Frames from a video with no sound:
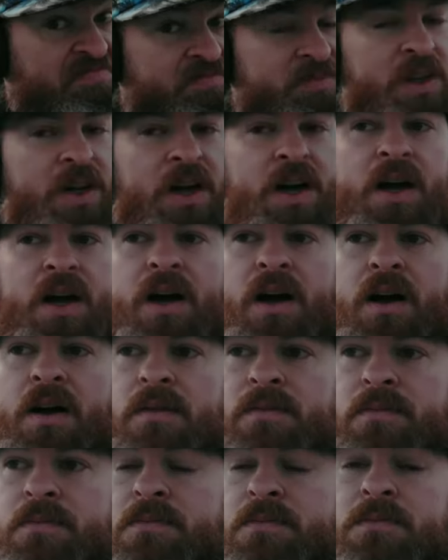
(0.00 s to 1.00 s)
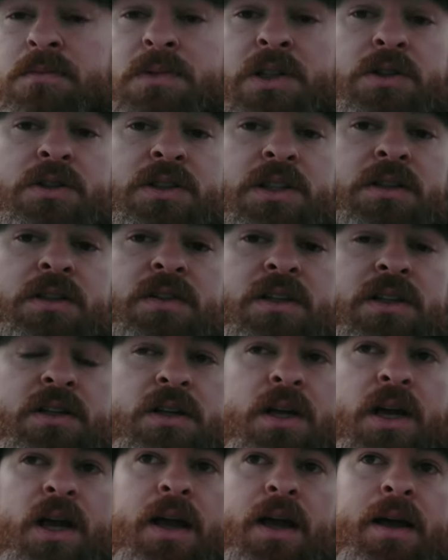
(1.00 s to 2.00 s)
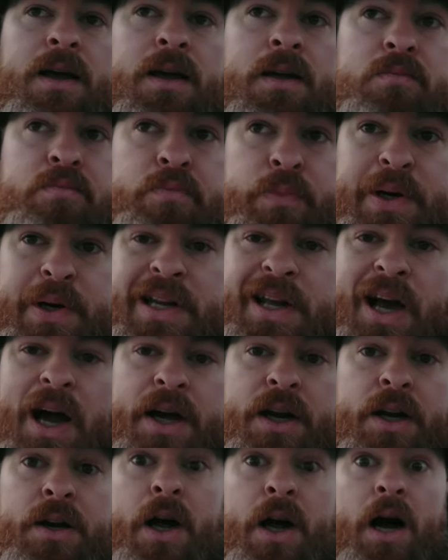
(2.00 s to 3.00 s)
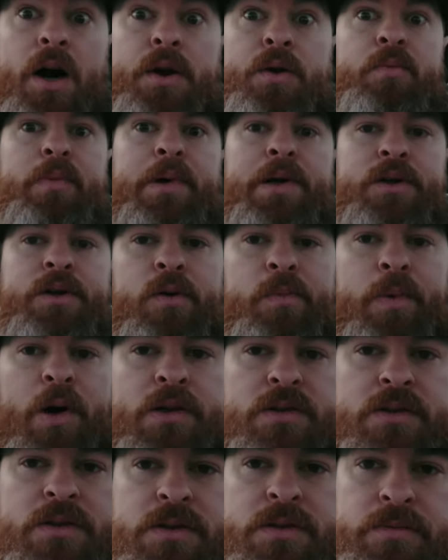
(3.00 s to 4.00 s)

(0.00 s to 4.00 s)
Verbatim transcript: Um, there's even a print guide on how to print your parts.